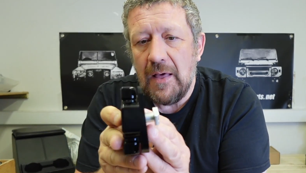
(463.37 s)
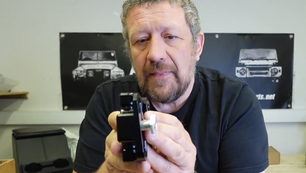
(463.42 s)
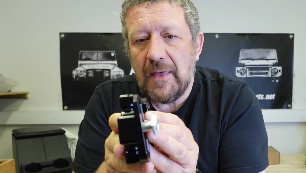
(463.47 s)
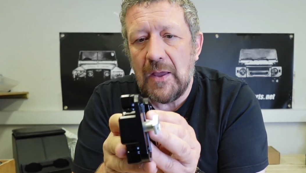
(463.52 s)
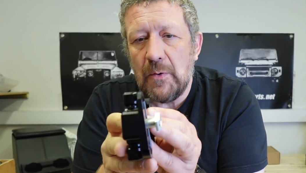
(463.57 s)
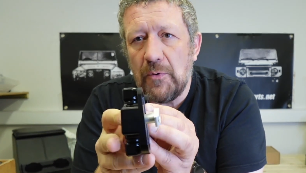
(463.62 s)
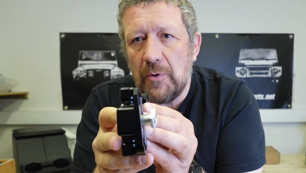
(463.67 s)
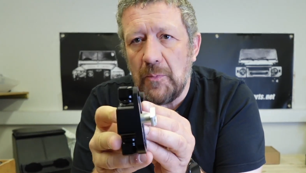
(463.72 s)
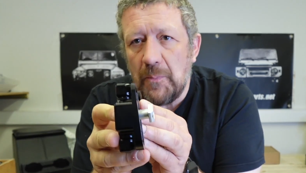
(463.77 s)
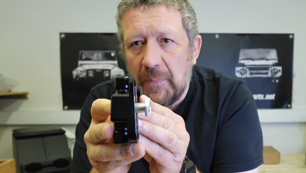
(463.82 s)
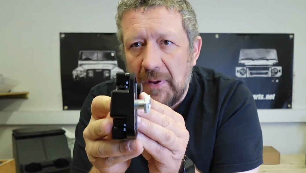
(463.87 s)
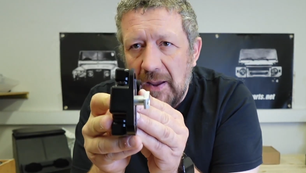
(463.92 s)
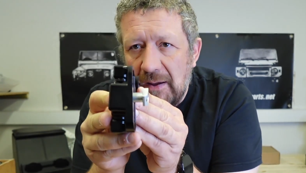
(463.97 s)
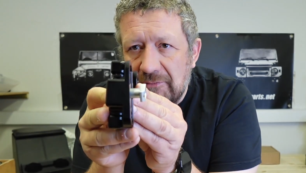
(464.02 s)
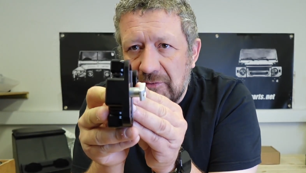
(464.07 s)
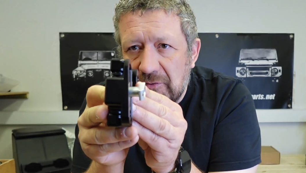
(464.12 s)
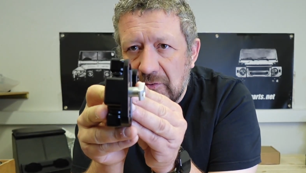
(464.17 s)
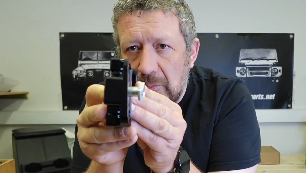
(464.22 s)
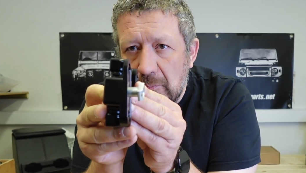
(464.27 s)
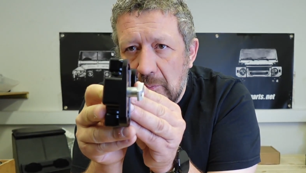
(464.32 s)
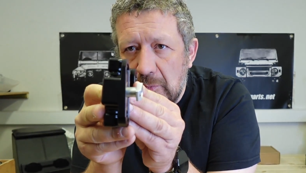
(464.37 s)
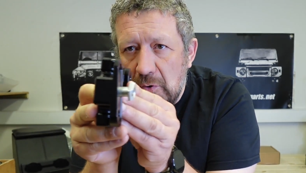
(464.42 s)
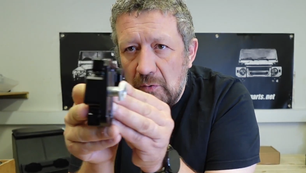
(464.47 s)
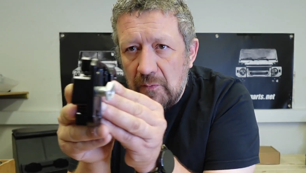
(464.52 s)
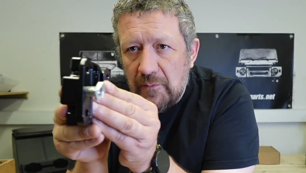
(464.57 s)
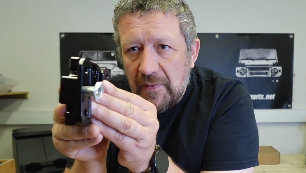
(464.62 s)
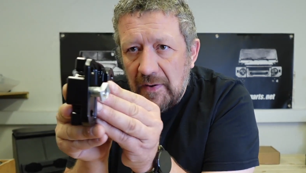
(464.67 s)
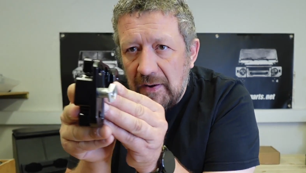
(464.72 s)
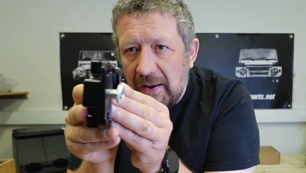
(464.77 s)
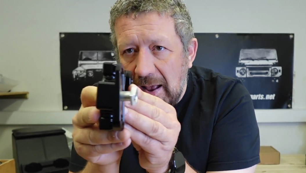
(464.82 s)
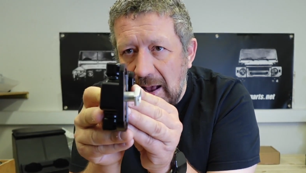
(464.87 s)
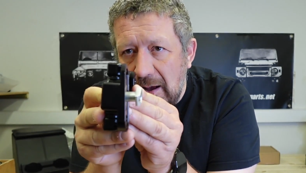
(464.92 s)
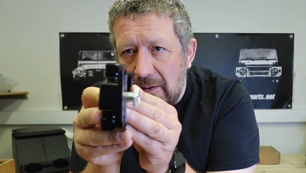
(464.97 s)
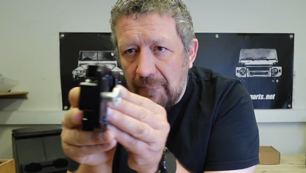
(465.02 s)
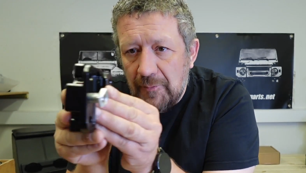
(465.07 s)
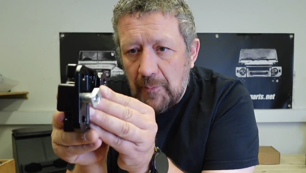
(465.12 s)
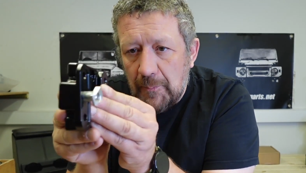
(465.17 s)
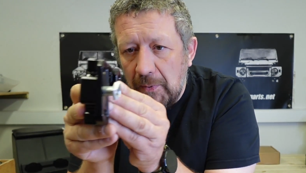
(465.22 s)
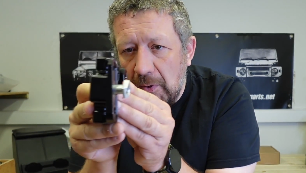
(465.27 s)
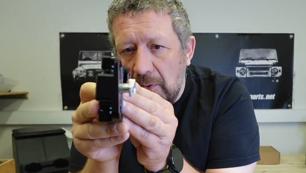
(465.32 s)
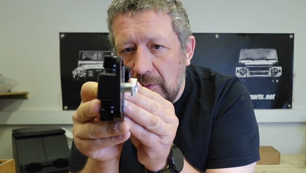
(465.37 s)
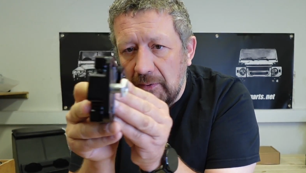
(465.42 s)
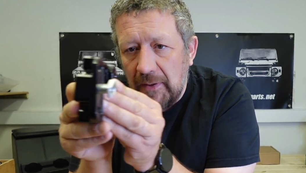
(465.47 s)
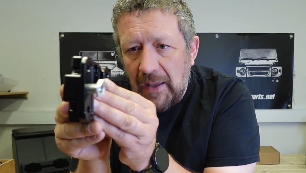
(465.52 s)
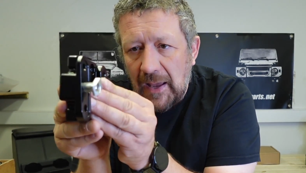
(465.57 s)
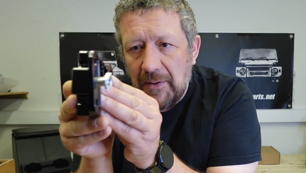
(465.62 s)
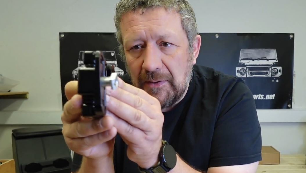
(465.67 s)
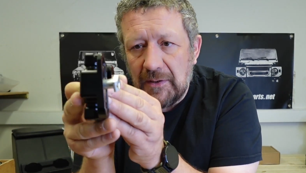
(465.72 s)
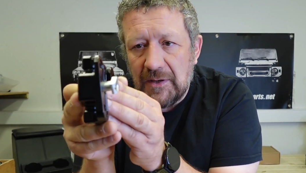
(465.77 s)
they wouldn't be able to remove it out of the bulkhead